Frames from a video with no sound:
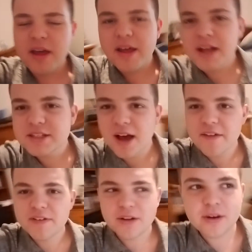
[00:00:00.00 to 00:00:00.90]
That's how I
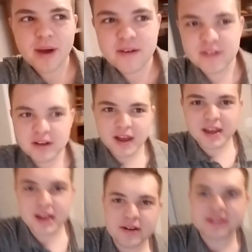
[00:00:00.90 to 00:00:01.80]
feel anyway. I feel like
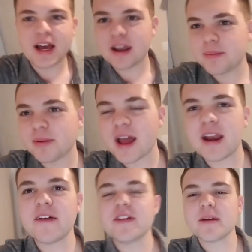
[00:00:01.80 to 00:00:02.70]
it was kind of planned.
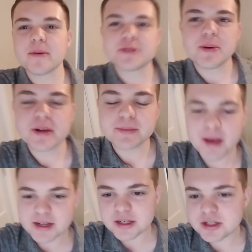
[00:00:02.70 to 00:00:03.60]
I feel like most people
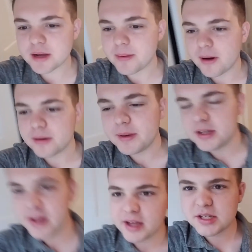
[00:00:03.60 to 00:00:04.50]
expected Jake Paul to beat
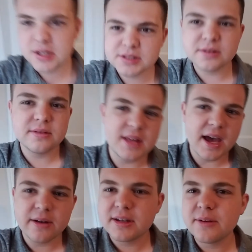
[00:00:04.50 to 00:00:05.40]
Deji, so
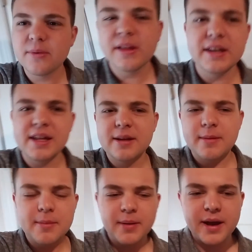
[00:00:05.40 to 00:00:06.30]
that didn't really need to
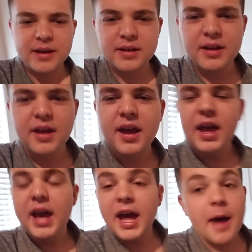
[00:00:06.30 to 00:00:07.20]
be planned.
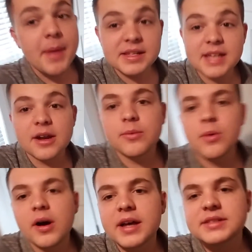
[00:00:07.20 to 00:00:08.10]
And I'm not saying it
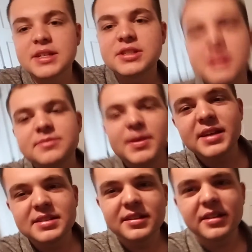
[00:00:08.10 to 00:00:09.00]
was. It just
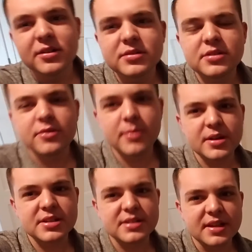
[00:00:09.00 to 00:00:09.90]
makes a little too
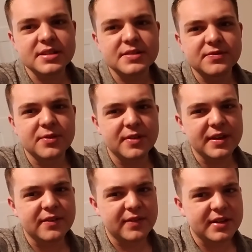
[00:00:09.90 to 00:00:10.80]
much sense for the
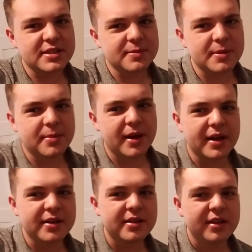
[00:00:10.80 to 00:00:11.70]
event to be
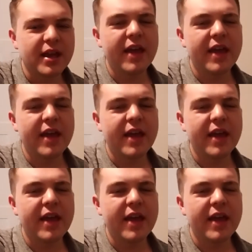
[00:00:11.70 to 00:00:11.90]
planned.